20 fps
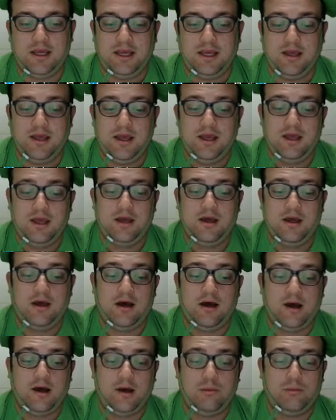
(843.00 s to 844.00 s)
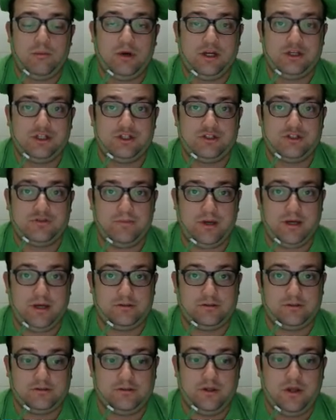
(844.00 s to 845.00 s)
a precious
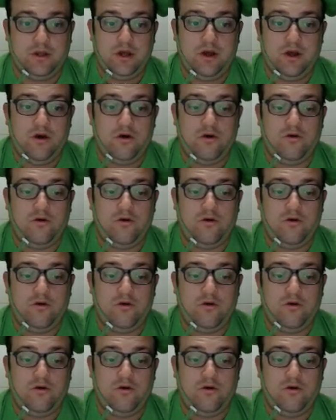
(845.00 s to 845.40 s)
metal